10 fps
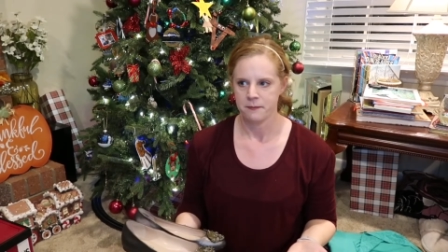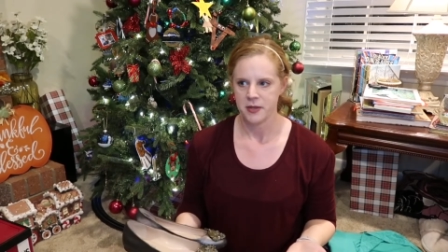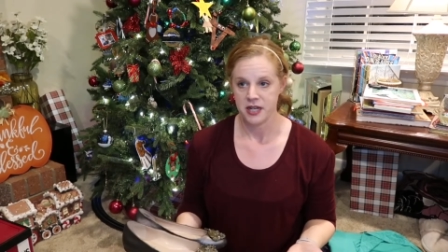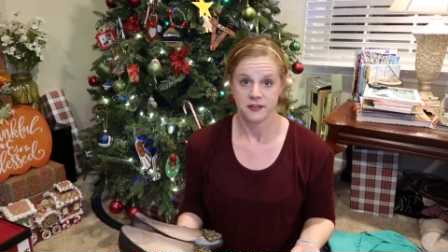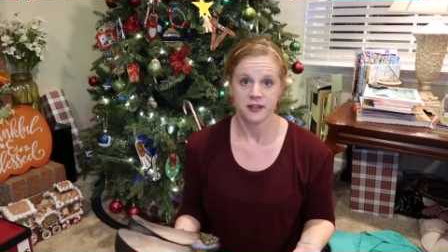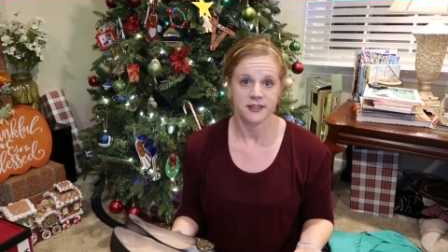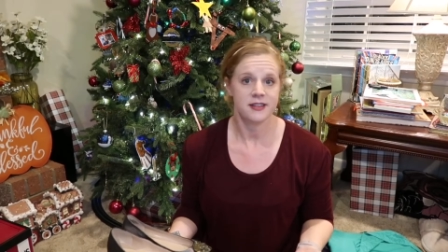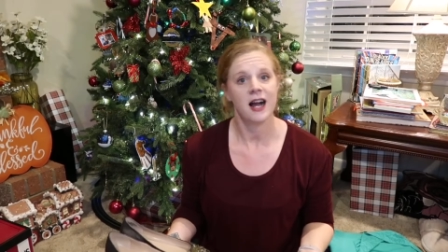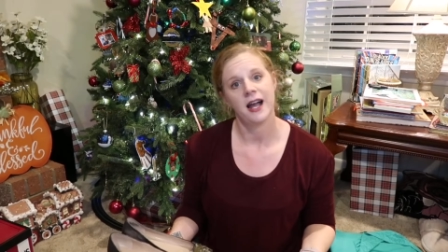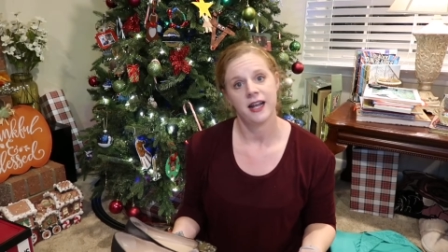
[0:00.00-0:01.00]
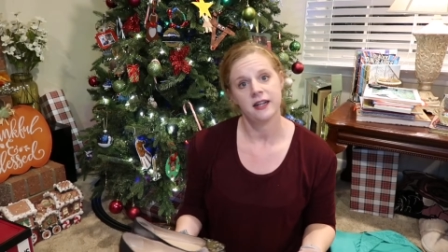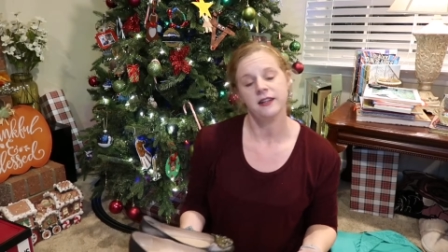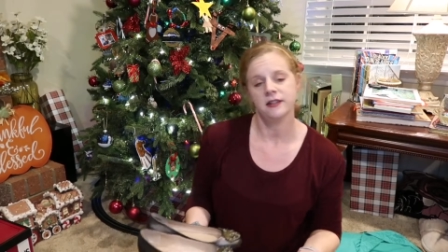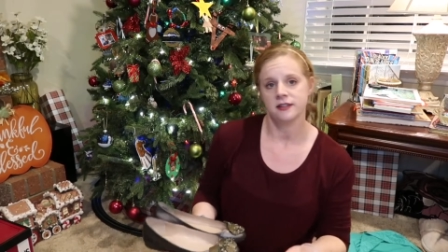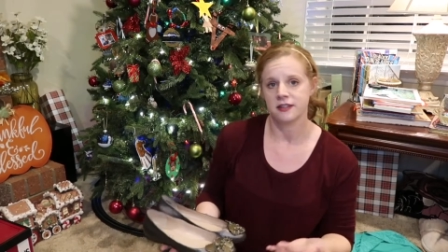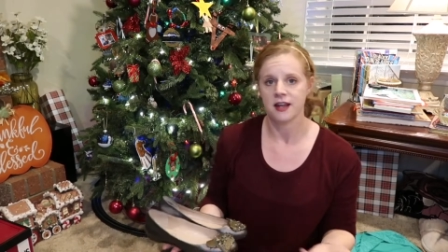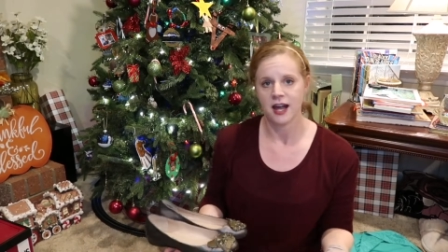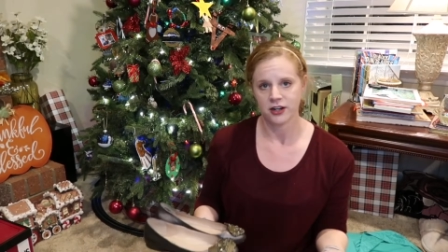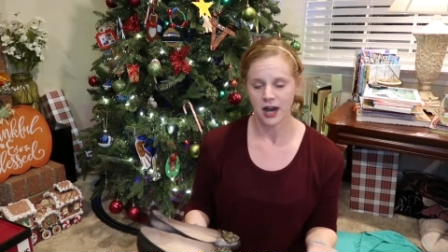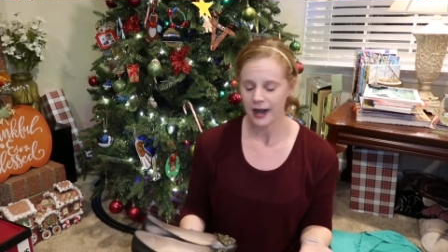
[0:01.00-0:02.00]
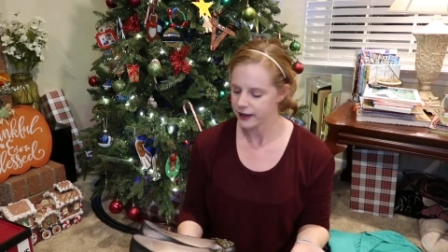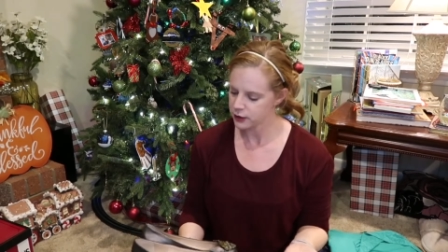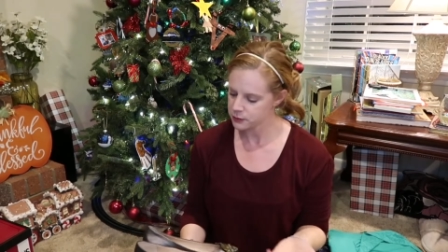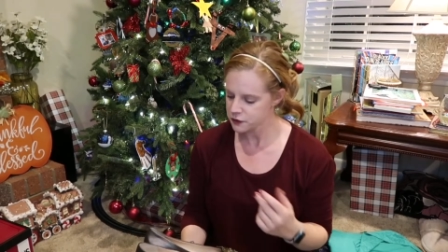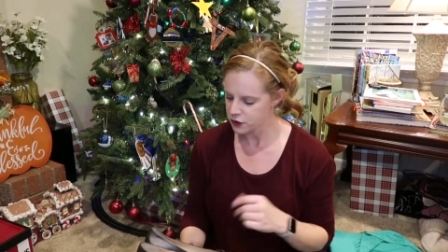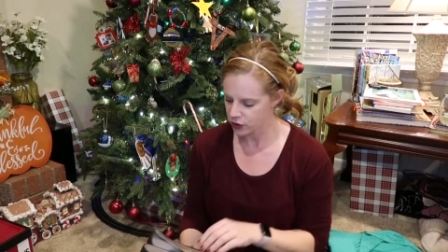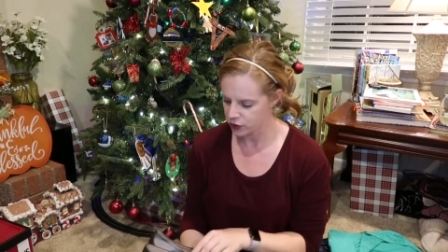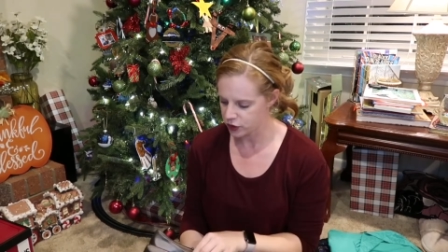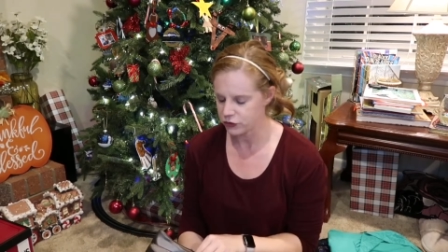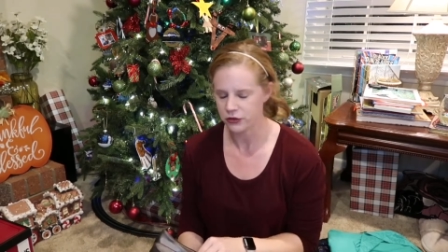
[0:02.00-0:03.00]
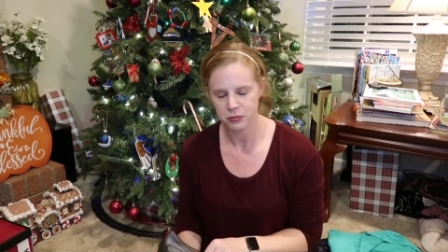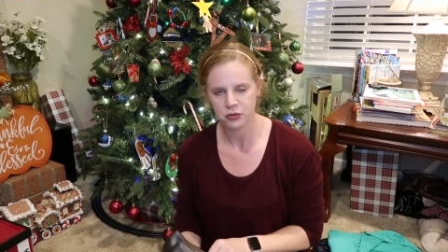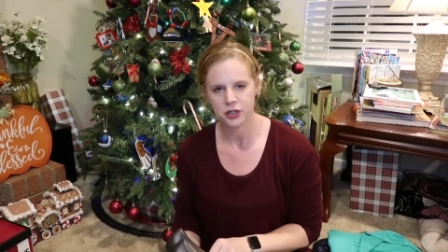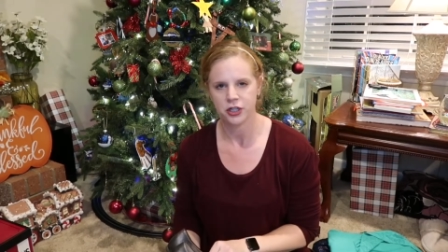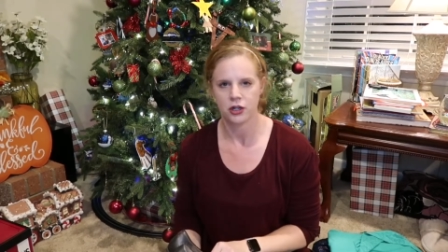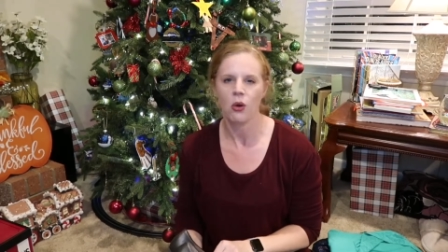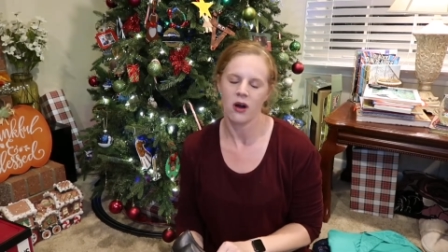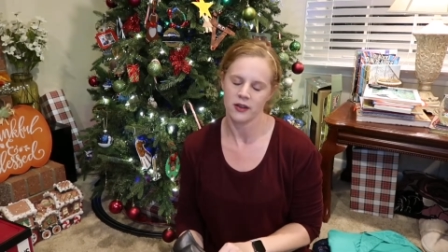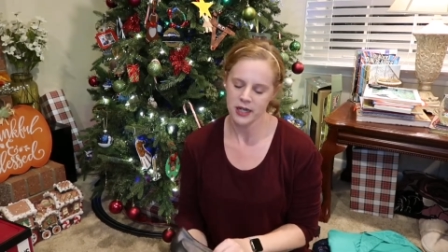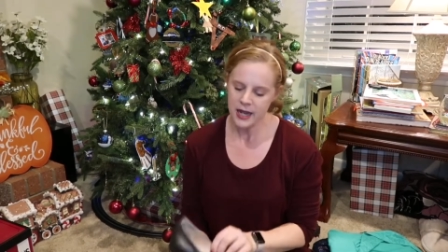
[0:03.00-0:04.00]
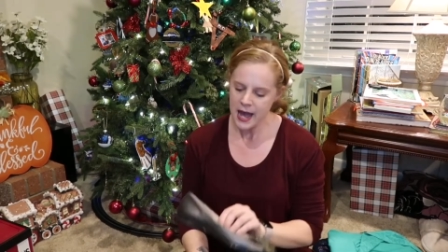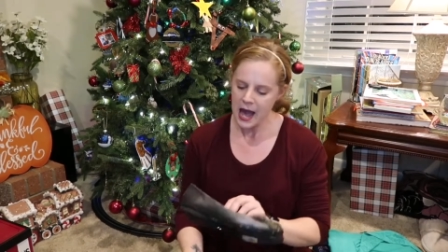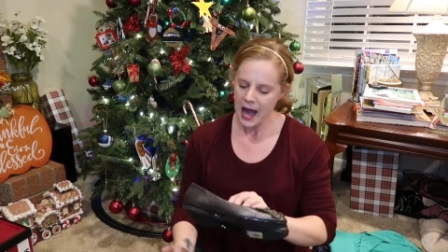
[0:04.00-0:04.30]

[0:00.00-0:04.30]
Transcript: it is a designer item, so usually pretty good quality.